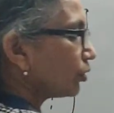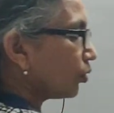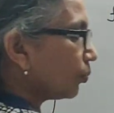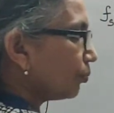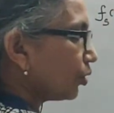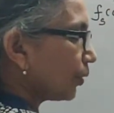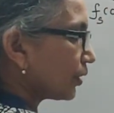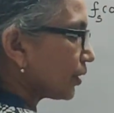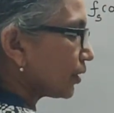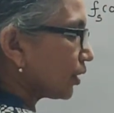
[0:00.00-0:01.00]
so mu
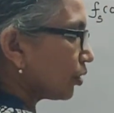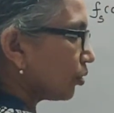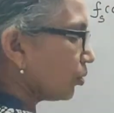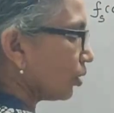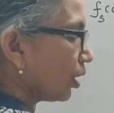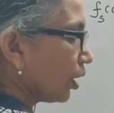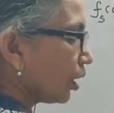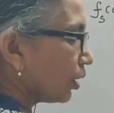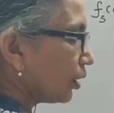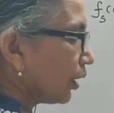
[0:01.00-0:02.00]
s is 0,
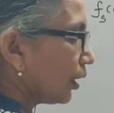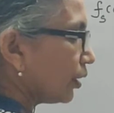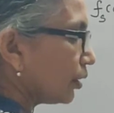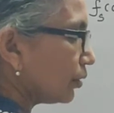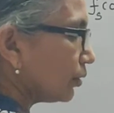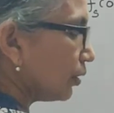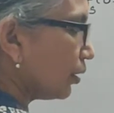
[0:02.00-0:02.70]
then